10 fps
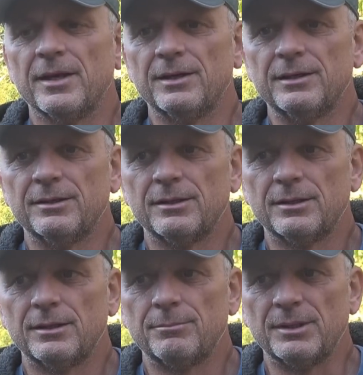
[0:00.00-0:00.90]
and,
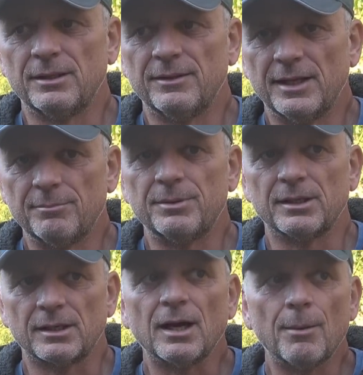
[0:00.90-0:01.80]
be, and then
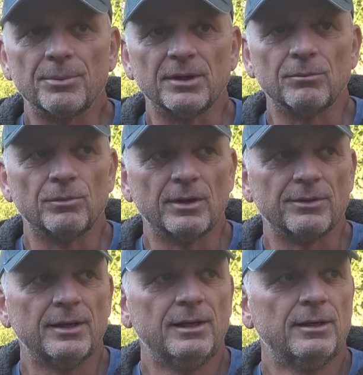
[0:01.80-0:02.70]
being accompanied
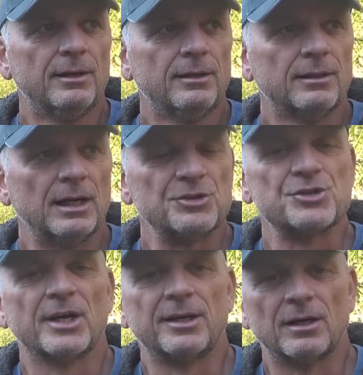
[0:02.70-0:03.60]
with a
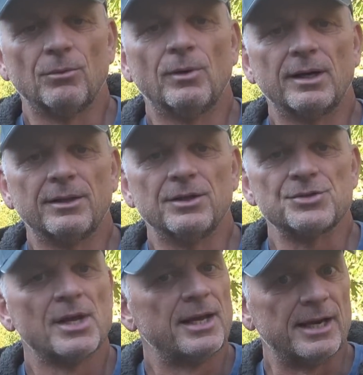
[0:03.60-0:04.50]
sighting of one of
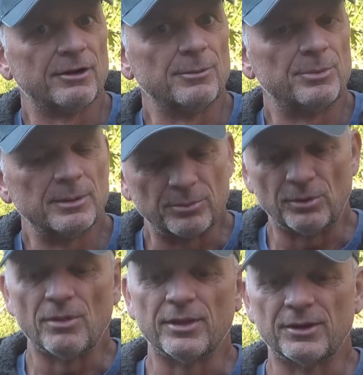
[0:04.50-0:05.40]
these hairy
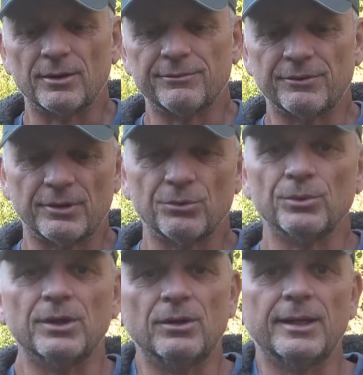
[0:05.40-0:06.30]
people that are very
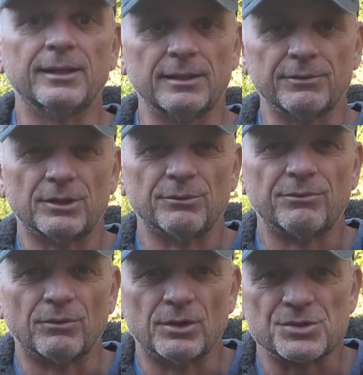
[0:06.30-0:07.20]
real and living in the
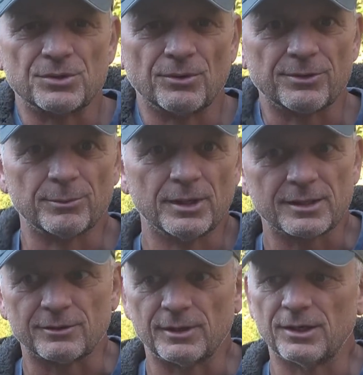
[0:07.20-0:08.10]
forest in North
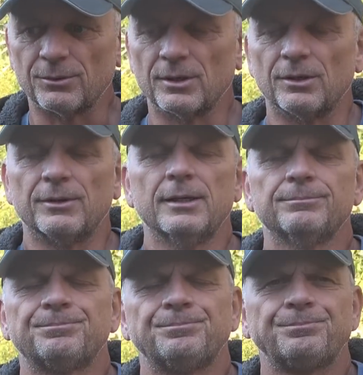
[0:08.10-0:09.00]
America and around the world,
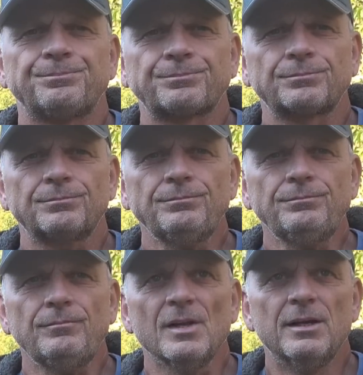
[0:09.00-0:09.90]
right?
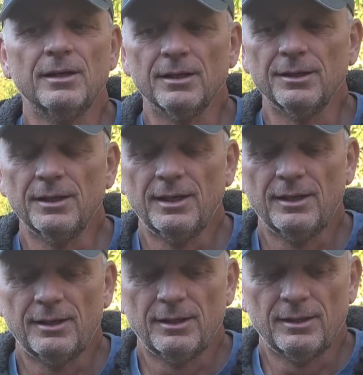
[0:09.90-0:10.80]
And
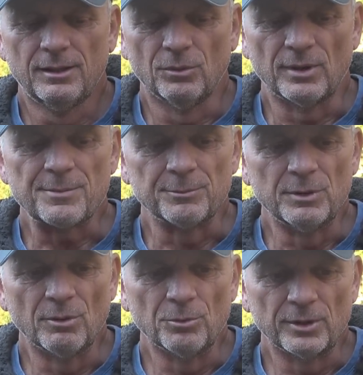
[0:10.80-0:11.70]
what happened to
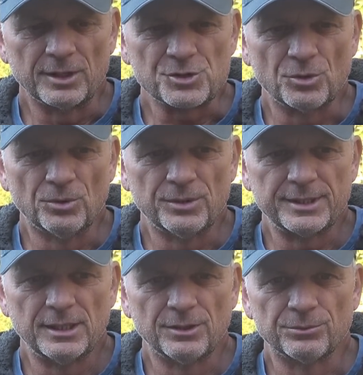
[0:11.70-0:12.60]
me one morning, I was going
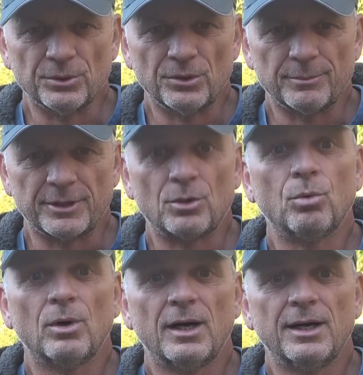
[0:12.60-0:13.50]
down the road on my
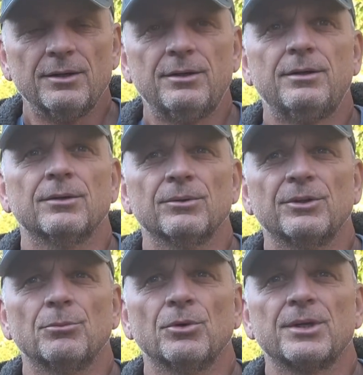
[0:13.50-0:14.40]
quad early
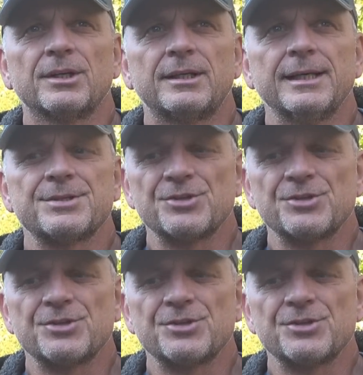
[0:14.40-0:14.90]
in the morning to get